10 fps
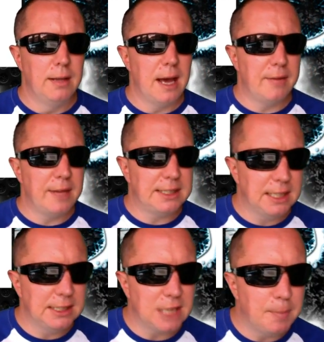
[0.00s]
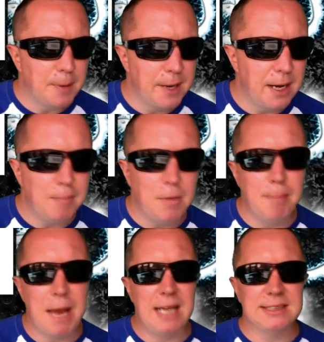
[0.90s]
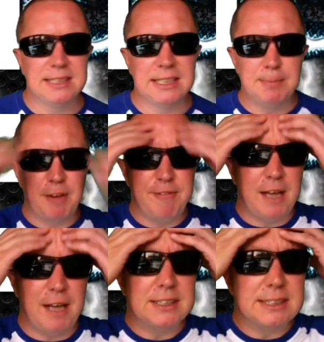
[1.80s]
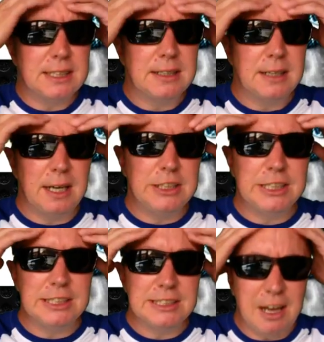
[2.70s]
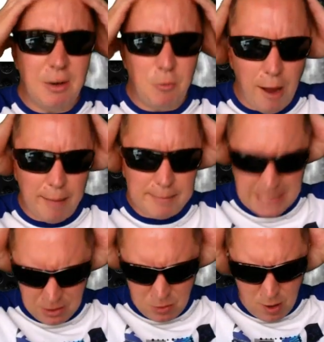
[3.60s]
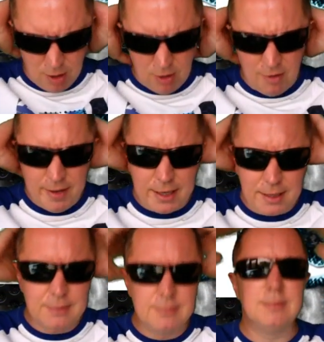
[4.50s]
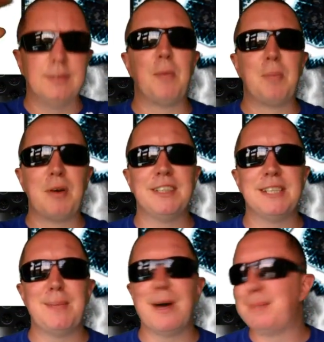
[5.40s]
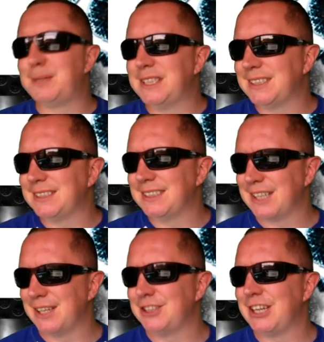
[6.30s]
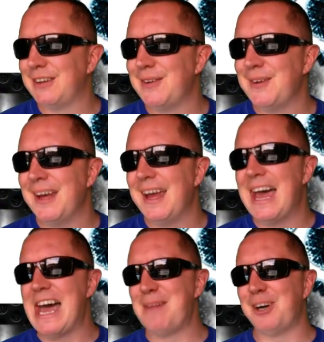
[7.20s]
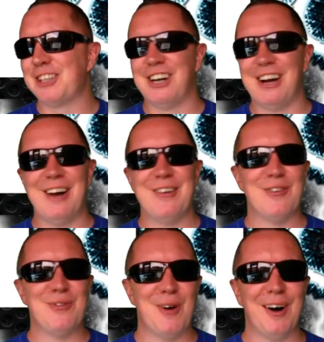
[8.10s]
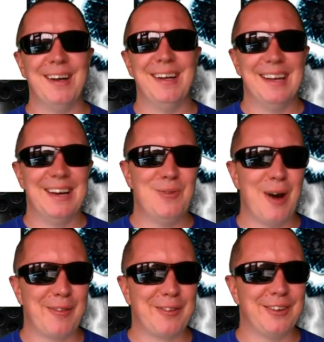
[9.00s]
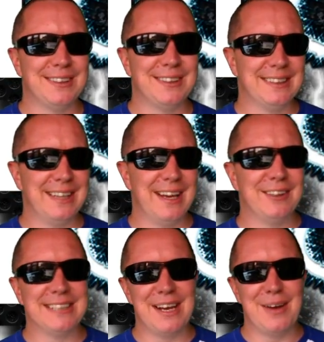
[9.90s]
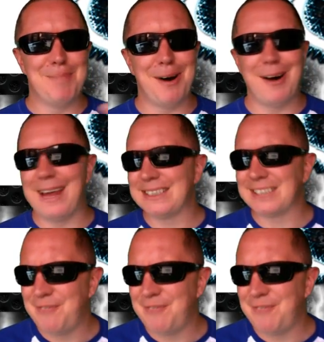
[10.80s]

Now this is opening up my balances, my funds. As you can see, I've wiped out quite a lot of it for privacy purposes, because it's going to show you how much I own of what and what I've got, you know, sitting on Binance.